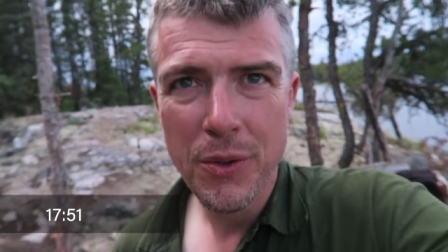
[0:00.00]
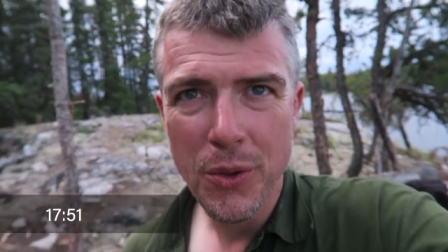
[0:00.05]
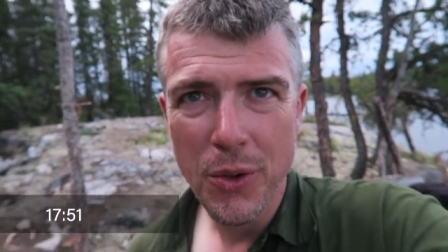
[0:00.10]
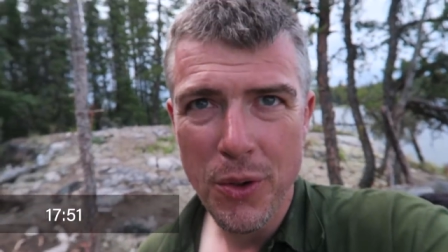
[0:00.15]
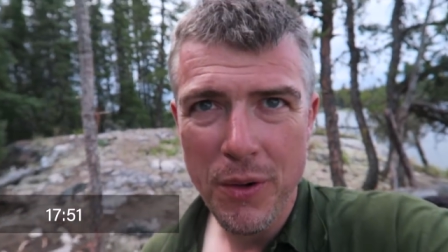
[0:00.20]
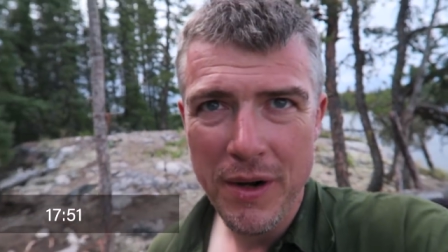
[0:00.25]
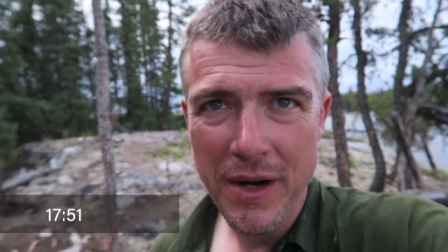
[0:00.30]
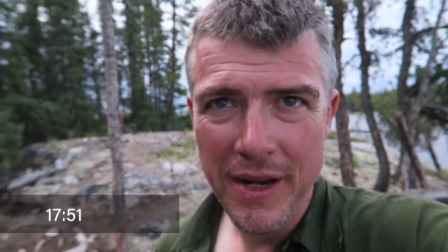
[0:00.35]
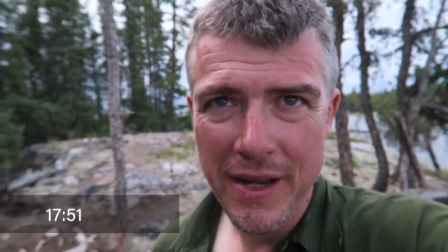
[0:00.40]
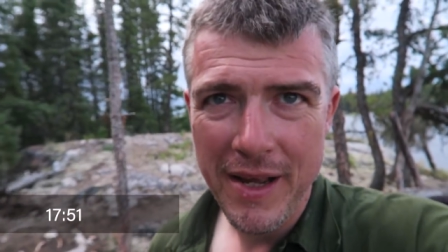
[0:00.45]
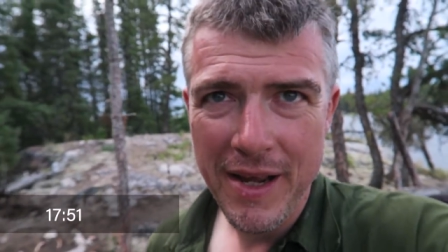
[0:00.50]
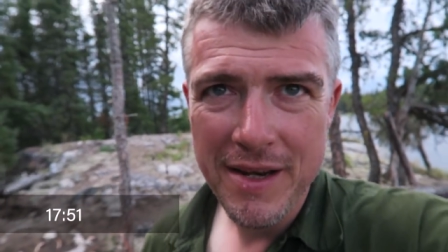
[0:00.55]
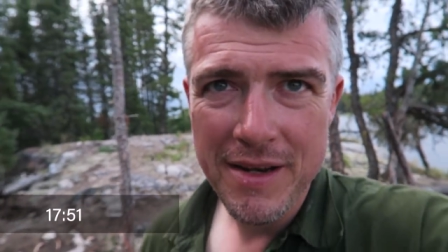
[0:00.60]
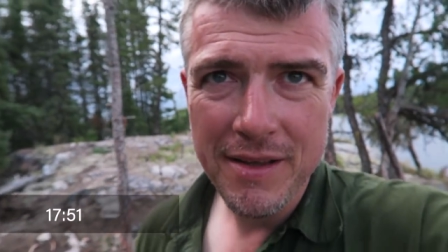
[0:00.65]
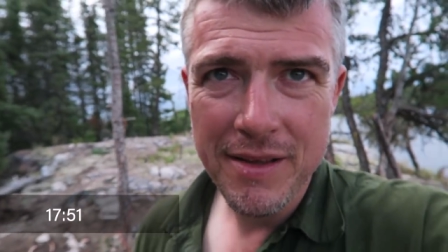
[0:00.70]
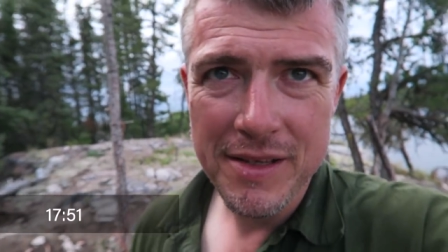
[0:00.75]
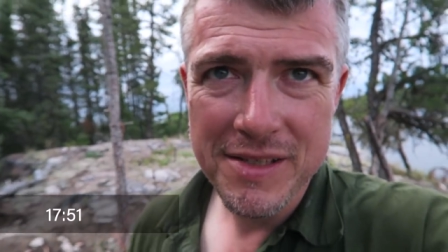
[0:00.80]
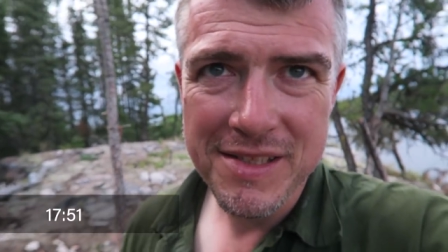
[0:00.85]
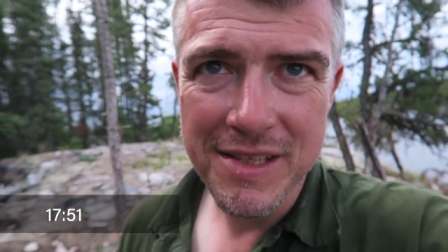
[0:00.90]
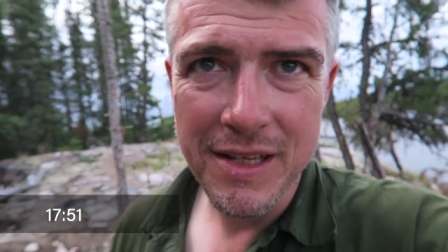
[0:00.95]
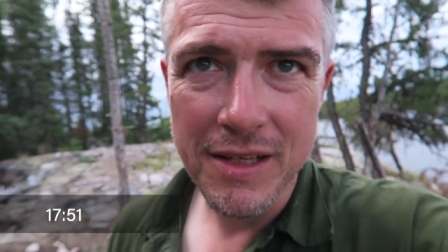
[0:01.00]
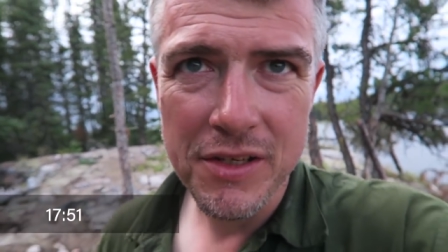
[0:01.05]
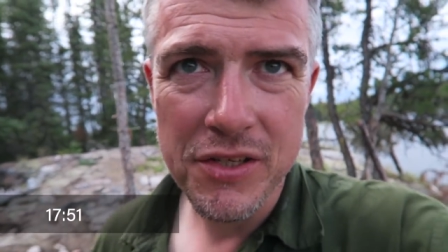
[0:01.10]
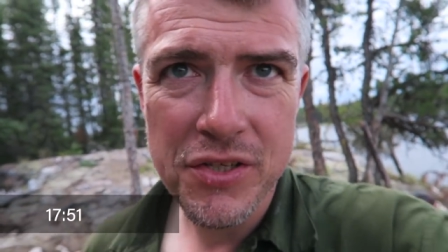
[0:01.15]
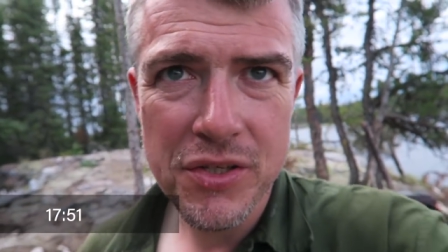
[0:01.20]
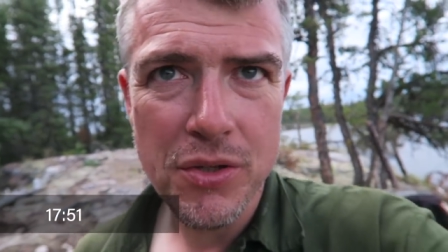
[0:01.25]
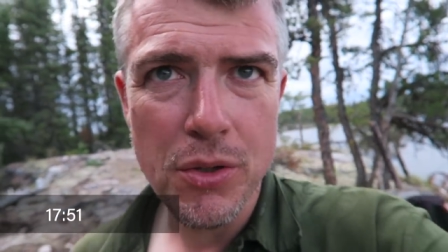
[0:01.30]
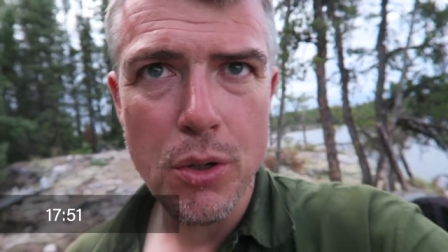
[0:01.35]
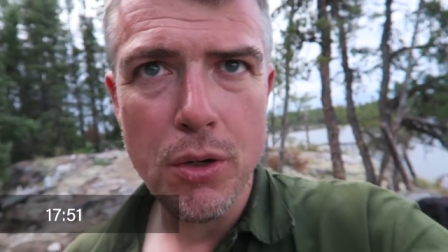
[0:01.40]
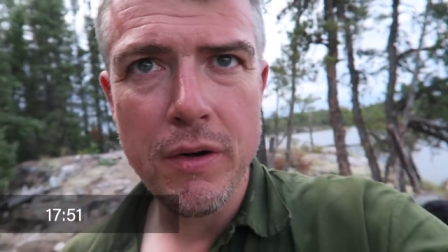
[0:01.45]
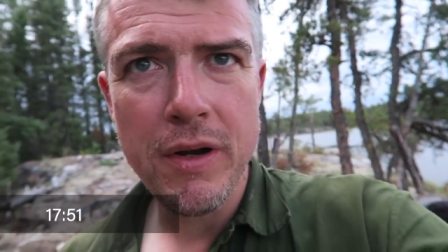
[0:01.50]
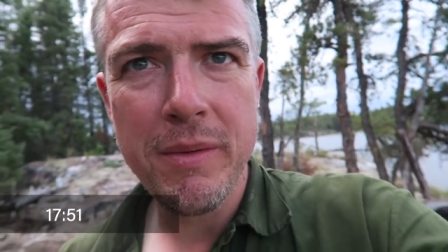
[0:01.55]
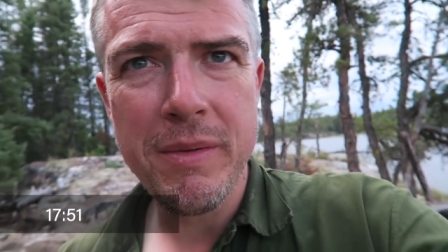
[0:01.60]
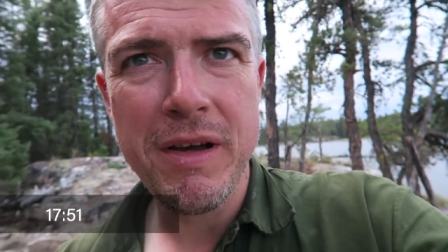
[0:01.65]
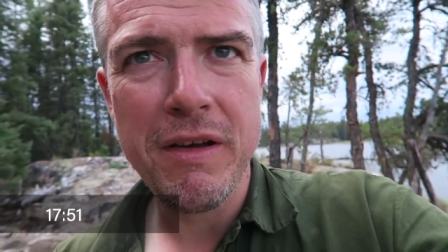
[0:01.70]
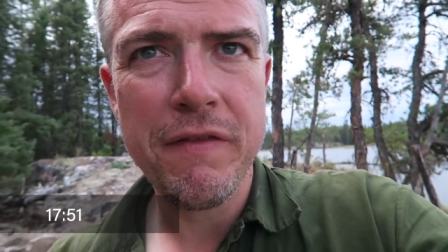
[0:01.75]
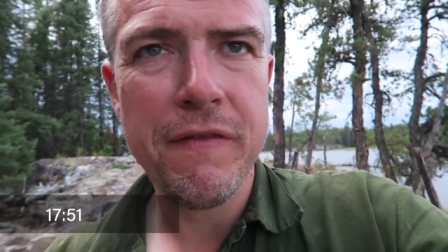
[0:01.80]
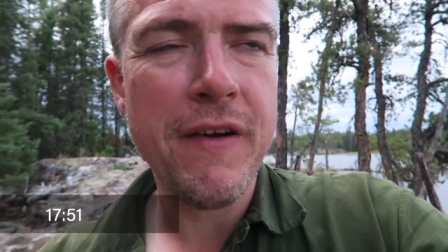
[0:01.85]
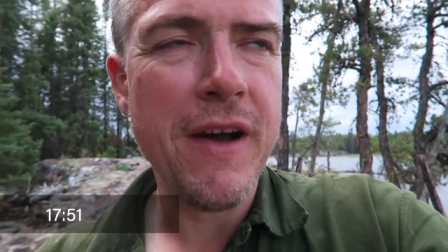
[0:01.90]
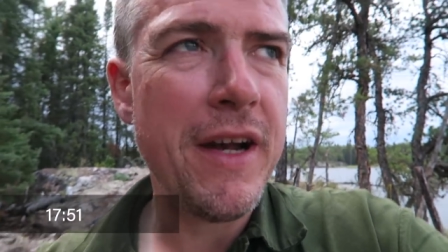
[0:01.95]
All right, end of this little story
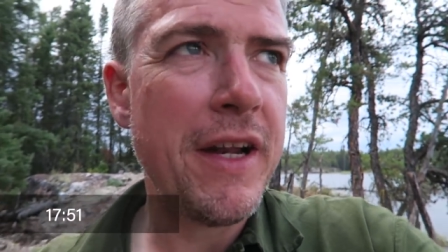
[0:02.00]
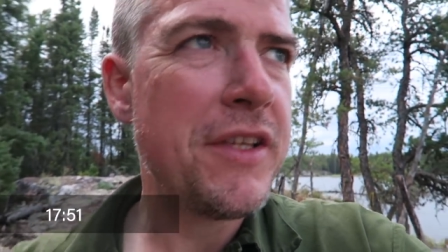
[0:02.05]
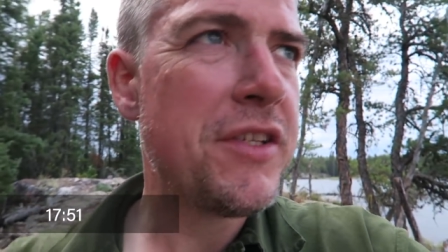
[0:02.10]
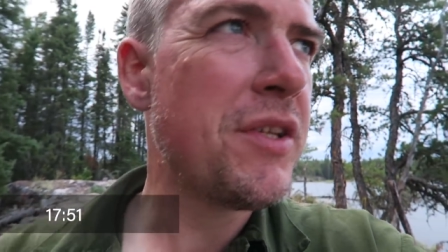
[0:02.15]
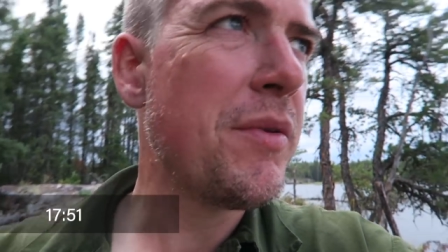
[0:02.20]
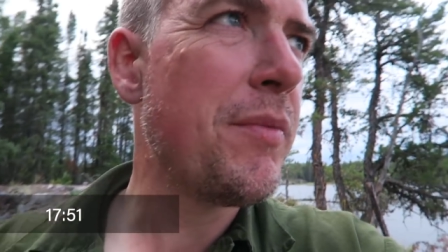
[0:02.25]
about finding